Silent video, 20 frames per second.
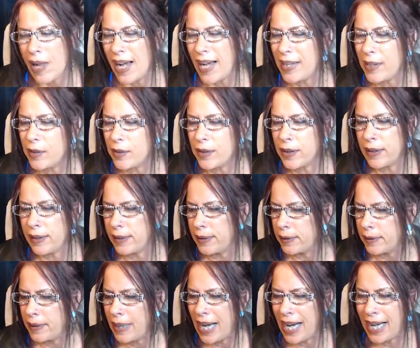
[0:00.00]
I don't
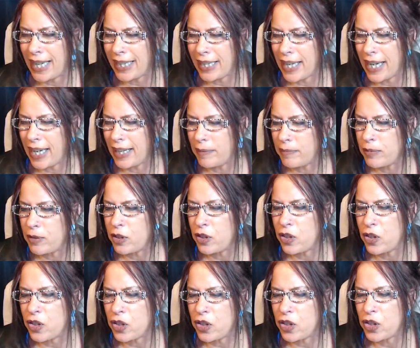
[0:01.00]
know. I I
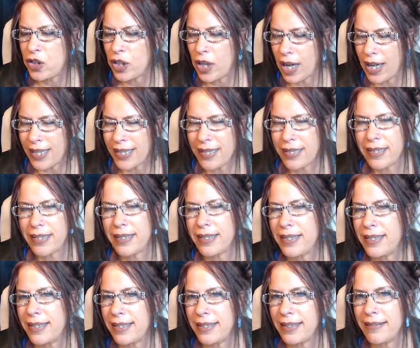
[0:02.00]
just
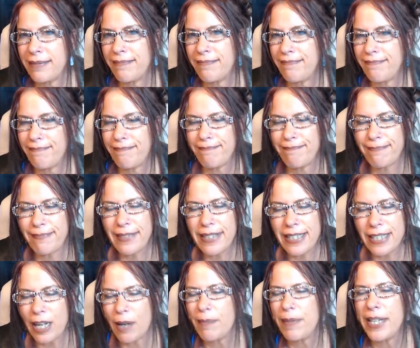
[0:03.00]

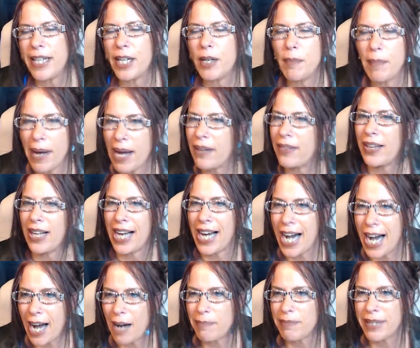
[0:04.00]
something about the
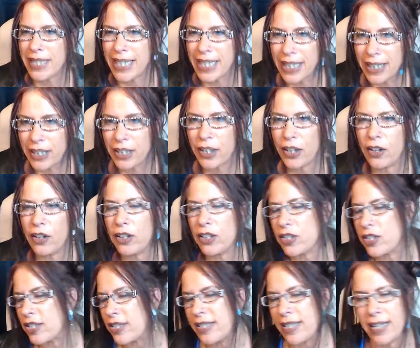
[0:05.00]
cops killing her
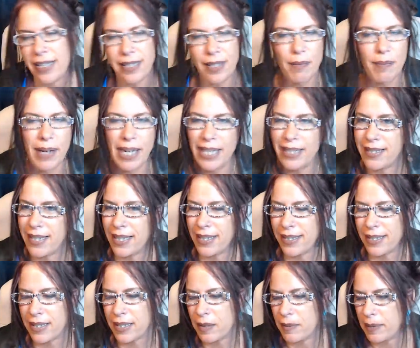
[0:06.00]
just doesn't make
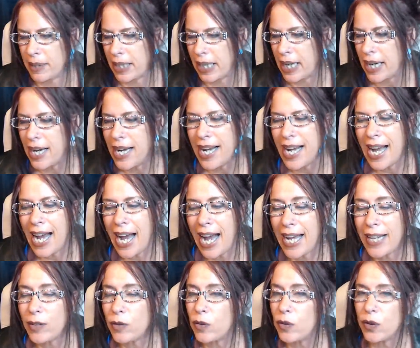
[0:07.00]
sense to me.
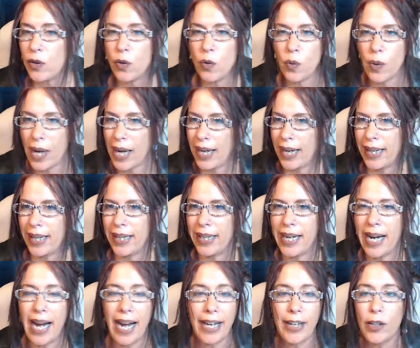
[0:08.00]
I don't know
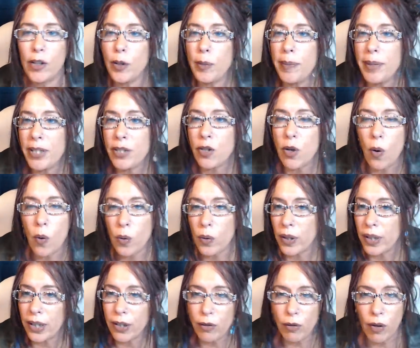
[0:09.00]
why. I could be
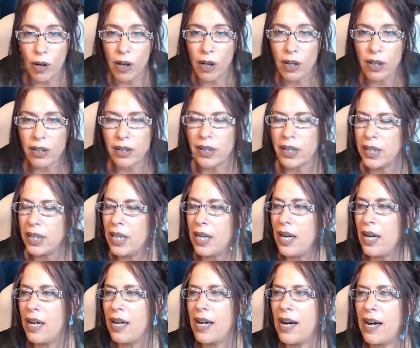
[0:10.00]
totally wrong.
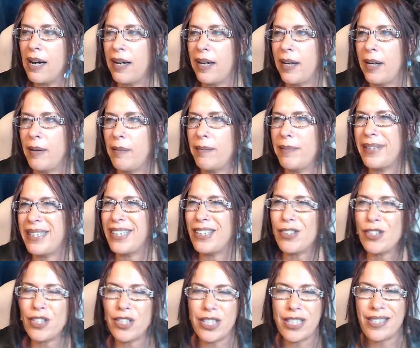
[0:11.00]
Um,
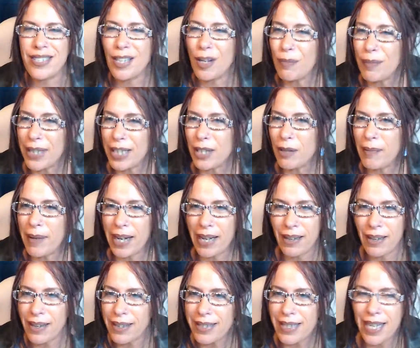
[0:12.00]
there's just something in my
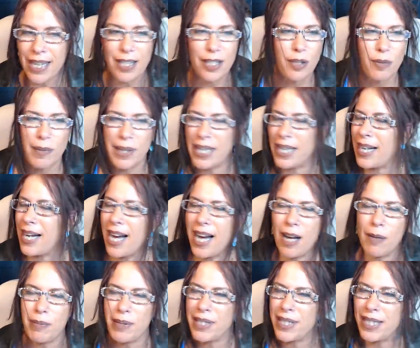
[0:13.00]
gut tells me the
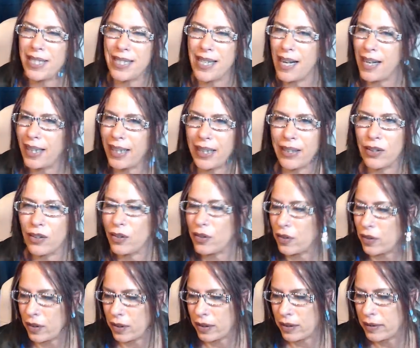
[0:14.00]
cops did not kill
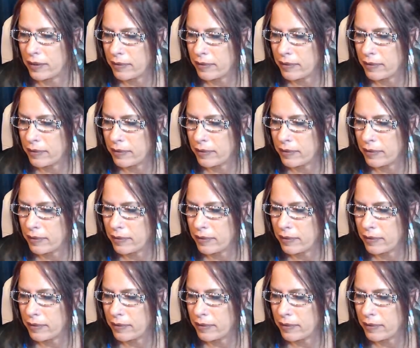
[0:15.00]
her.